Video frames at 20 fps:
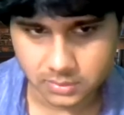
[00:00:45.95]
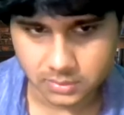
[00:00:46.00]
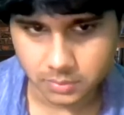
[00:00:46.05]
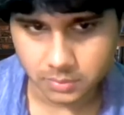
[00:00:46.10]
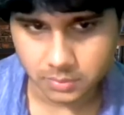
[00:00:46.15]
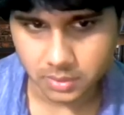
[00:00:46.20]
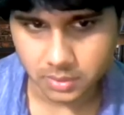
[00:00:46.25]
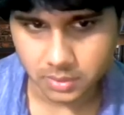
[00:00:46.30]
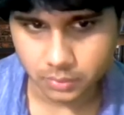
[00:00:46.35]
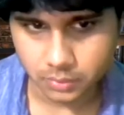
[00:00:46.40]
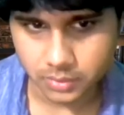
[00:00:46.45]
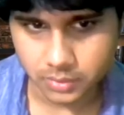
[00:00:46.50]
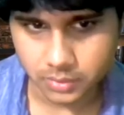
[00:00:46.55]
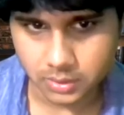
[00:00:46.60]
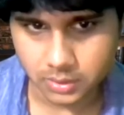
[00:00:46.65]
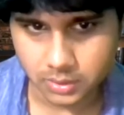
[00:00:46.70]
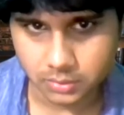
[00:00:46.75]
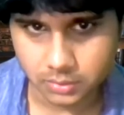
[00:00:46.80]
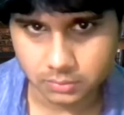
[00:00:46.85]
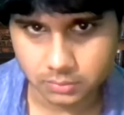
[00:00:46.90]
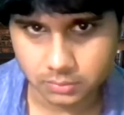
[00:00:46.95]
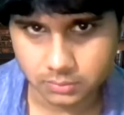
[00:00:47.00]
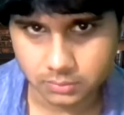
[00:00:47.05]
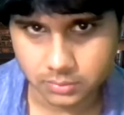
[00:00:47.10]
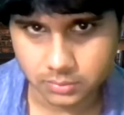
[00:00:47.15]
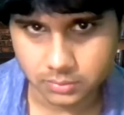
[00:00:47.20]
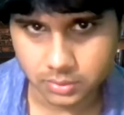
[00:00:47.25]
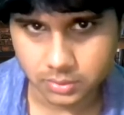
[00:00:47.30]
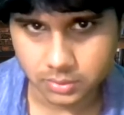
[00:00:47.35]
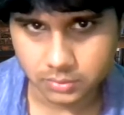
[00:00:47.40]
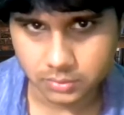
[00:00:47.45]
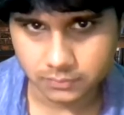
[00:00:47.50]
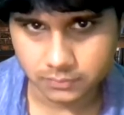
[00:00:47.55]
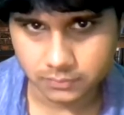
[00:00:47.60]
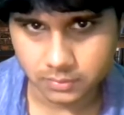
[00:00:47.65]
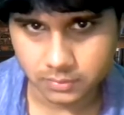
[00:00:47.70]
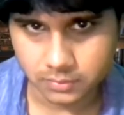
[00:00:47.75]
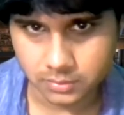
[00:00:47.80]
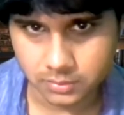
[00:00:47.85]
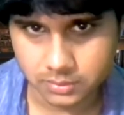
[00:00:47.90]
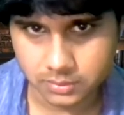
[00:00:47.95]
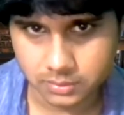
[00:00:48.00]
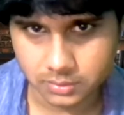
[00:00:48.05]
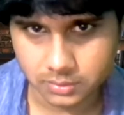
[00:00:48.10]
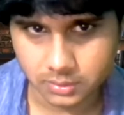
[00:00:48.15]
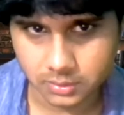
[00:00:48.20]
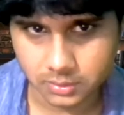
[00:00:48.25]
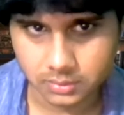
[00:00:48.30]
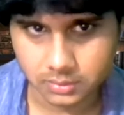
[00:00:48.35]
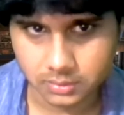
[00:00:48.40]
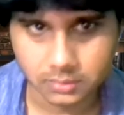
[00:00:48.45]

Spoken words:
they play queen d2 just for this trick.